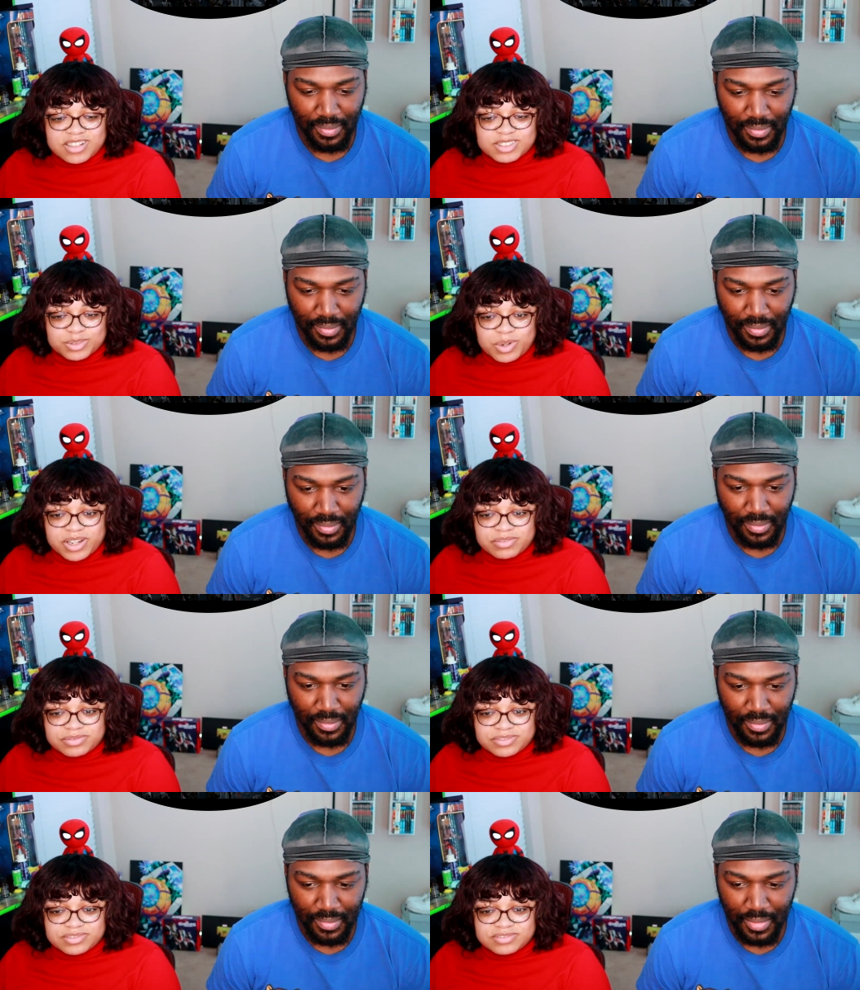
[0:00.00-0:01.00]
Speaker 1: that was his wife.
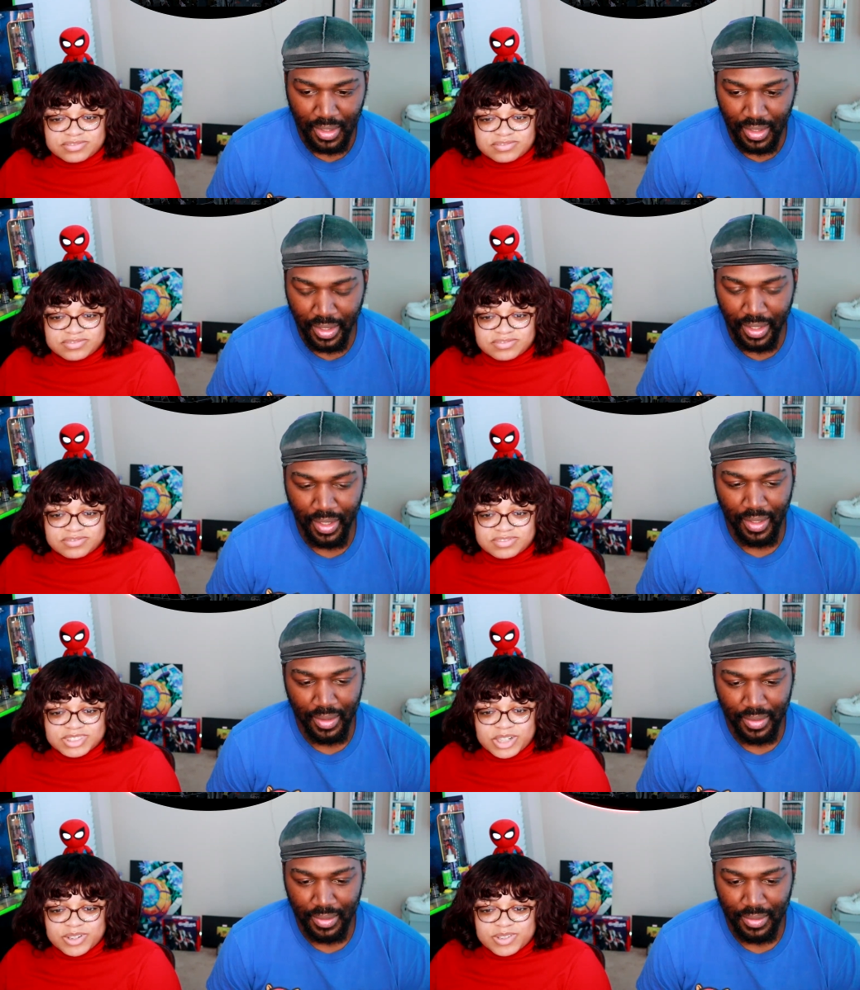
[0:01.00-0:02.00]
Speaker 2: Yeah.
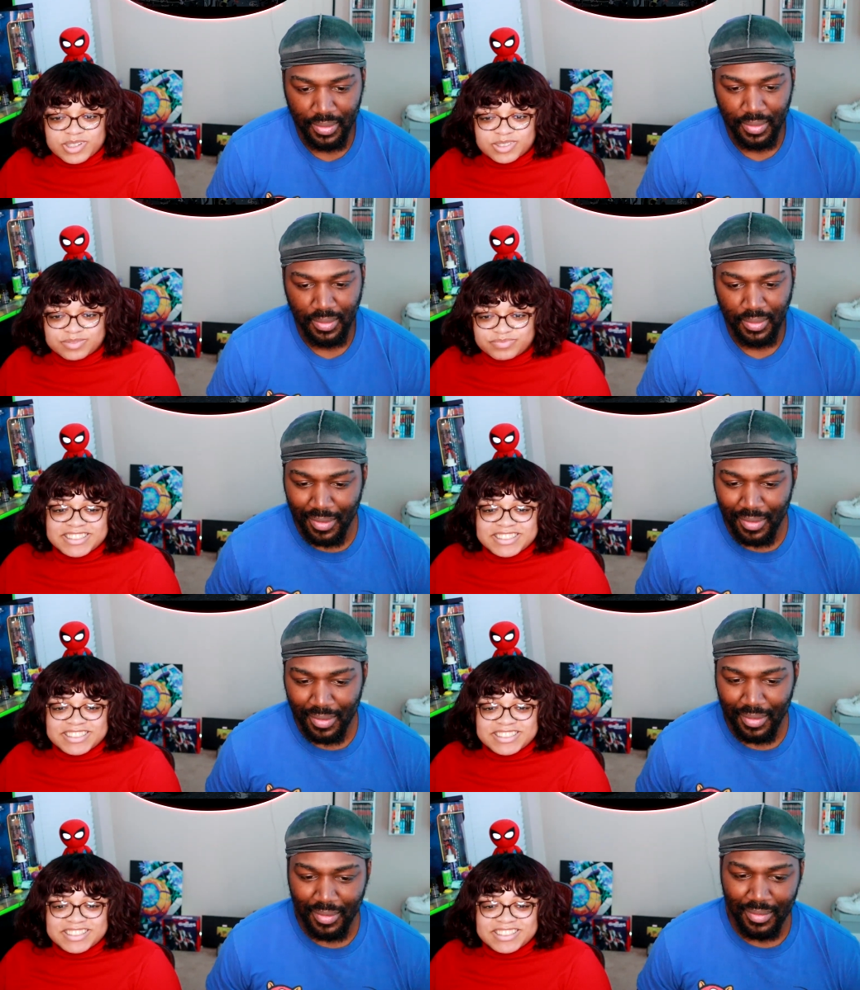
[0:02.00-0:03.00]
Darn.
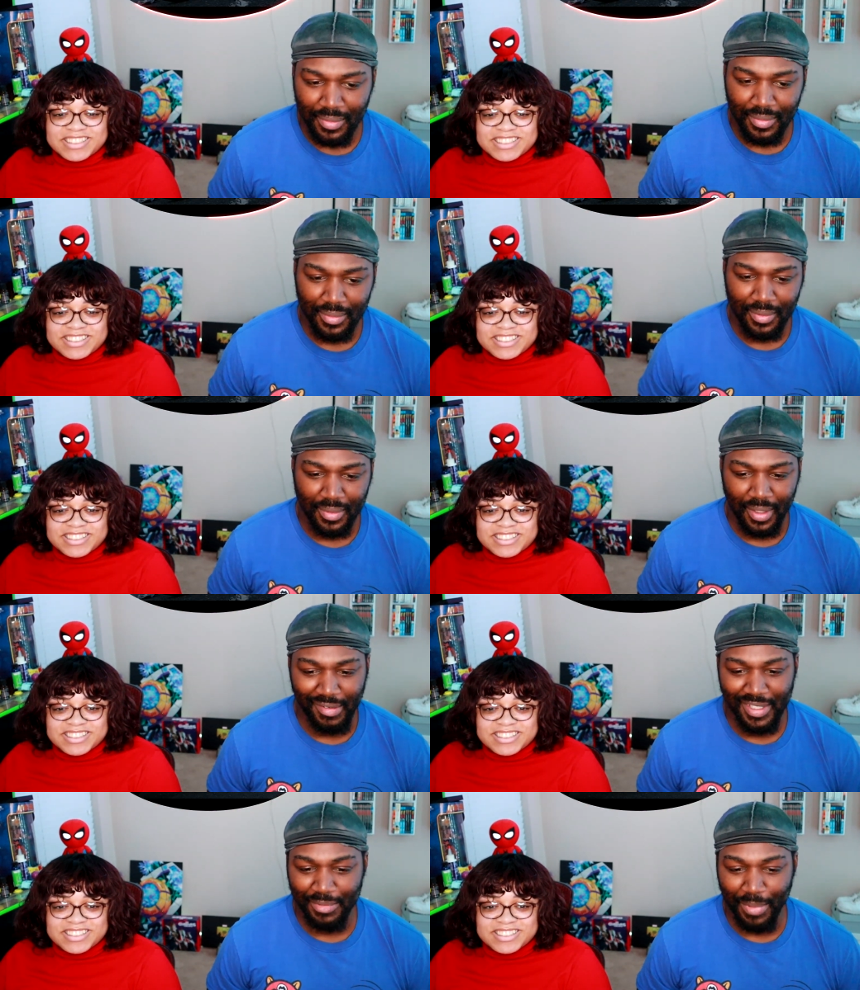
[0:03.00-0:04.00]

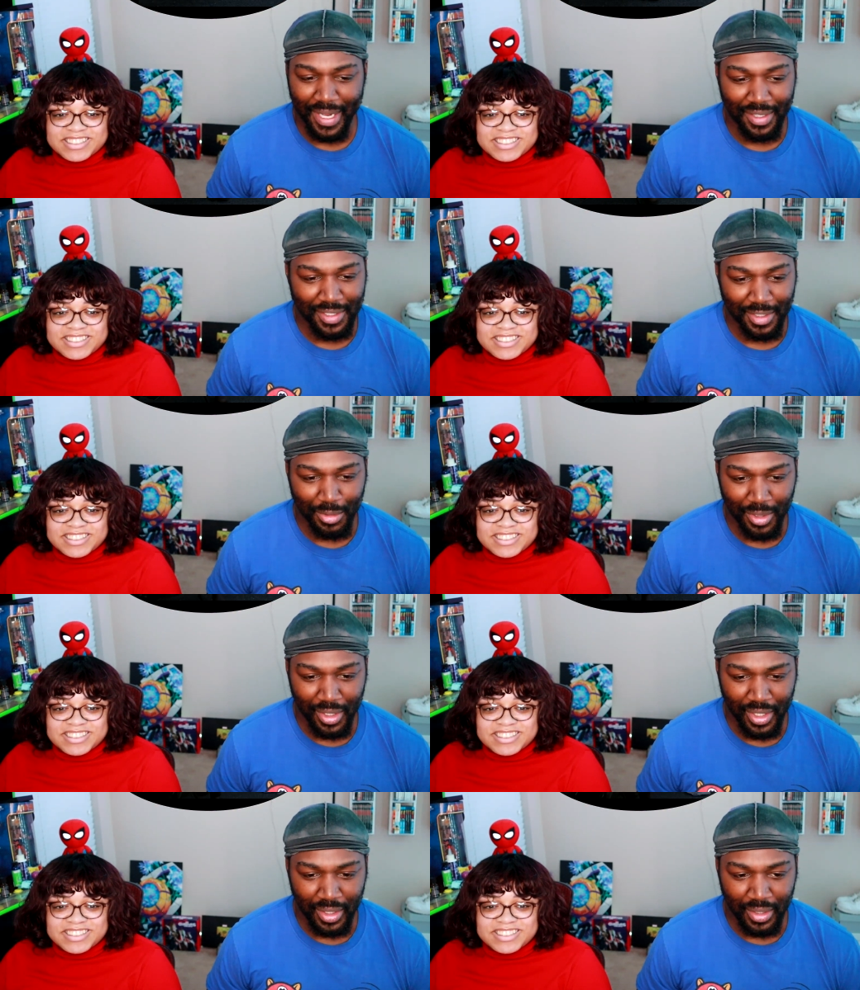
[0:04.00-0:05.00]
Well, his bike looks so
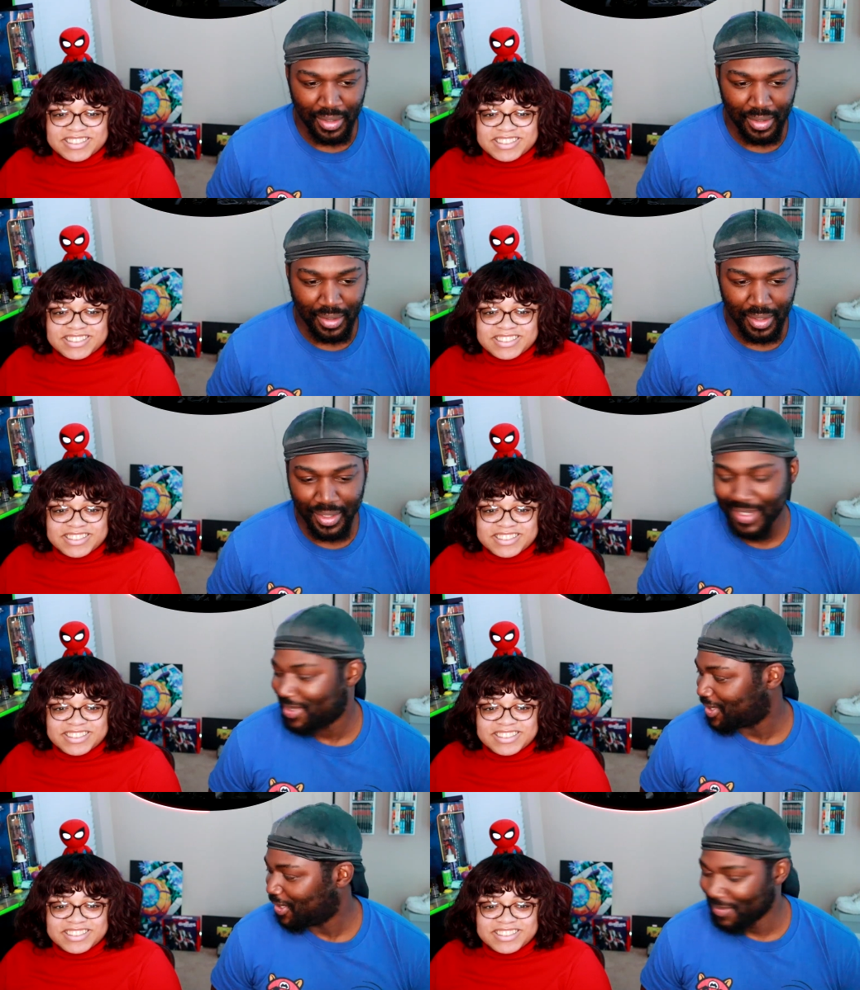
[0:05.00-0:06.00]
clean. And then
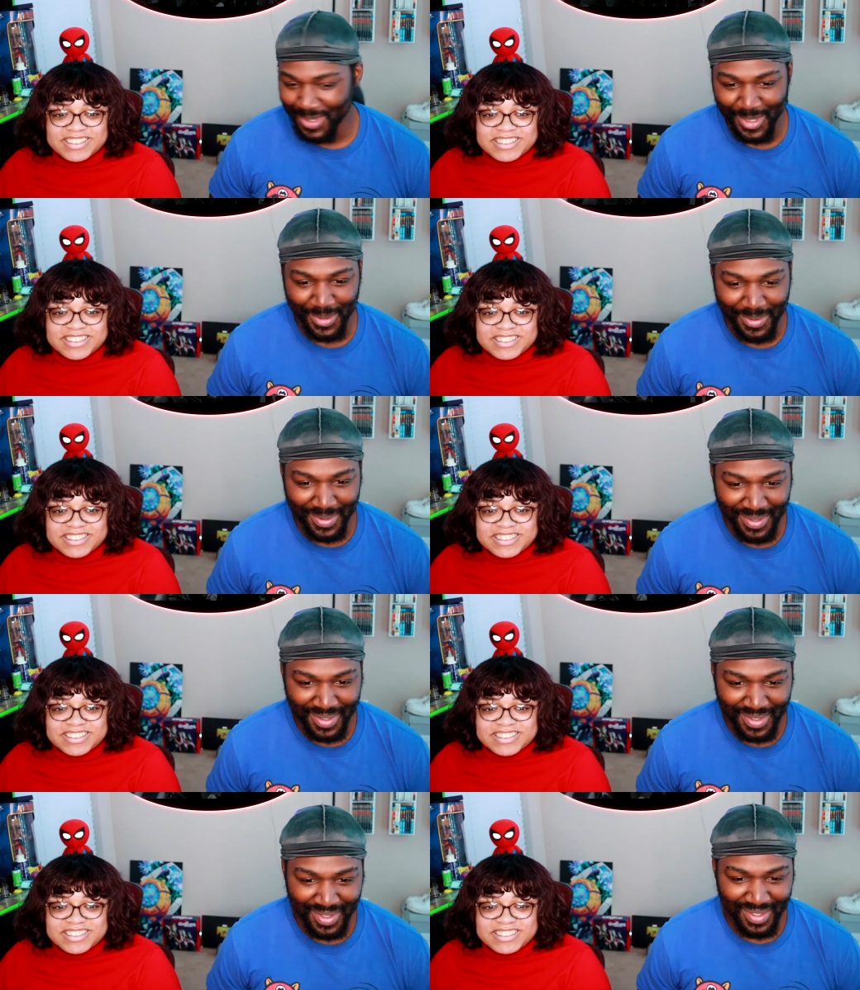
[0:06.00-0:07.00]
it's silver too.
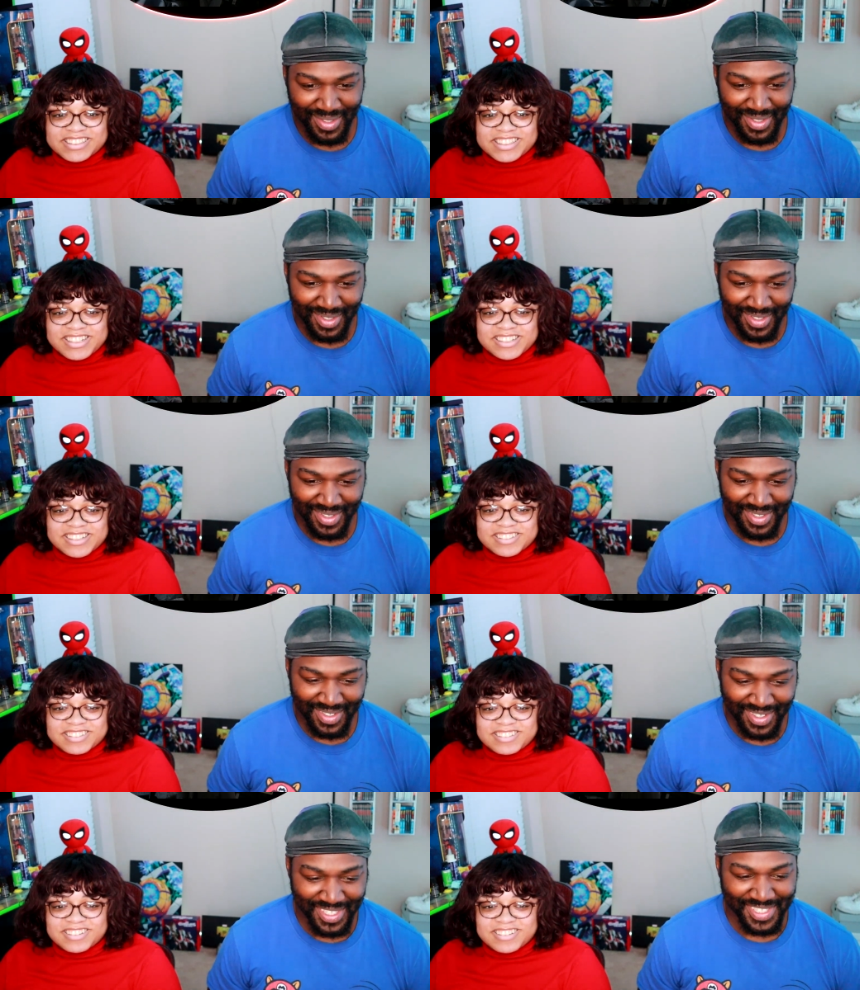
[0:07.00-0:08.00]
It
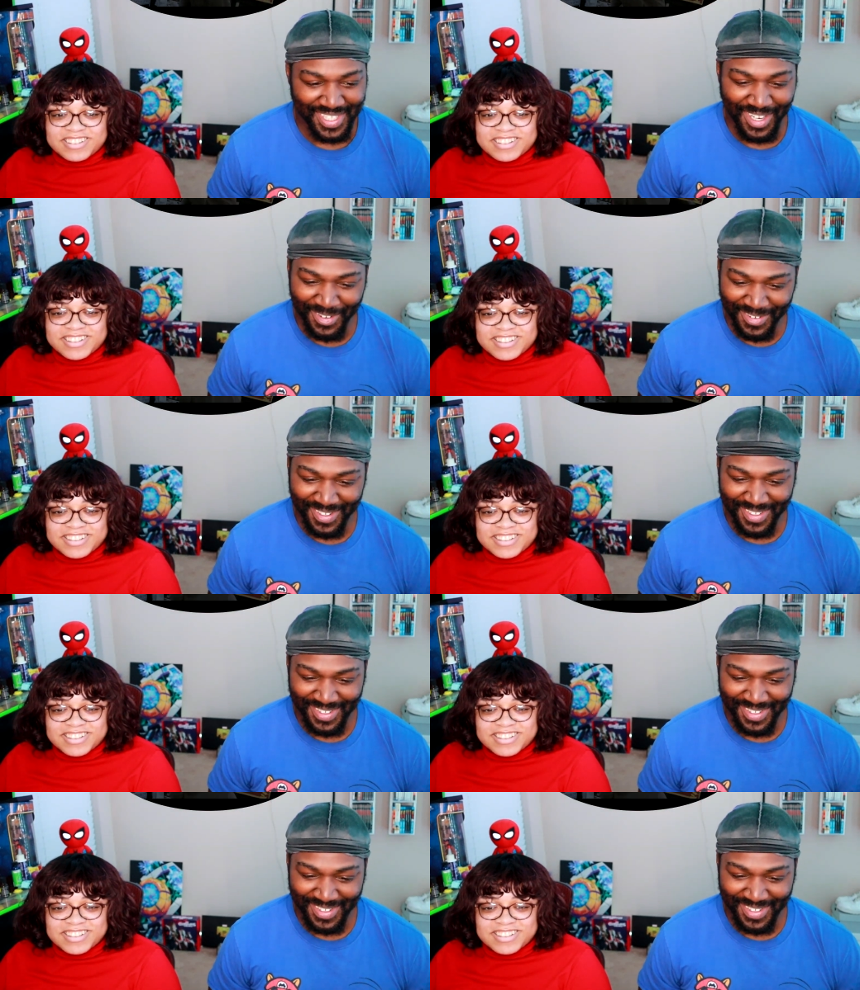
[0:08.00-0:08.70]
is. Let's go.